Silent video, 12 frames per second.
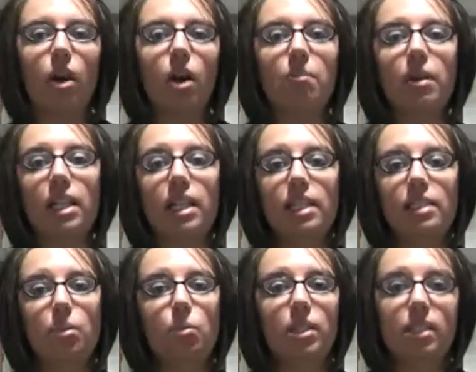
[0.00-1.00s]
On
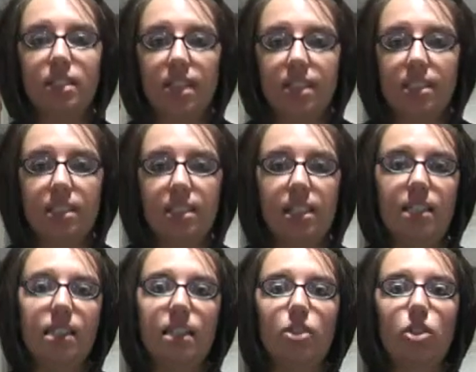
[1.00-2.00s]
Mondays and Wednesdays, the
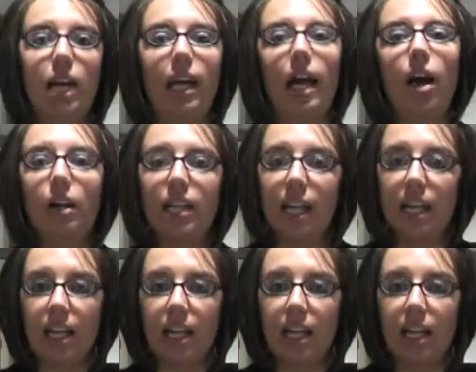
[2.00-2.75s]
teens can check out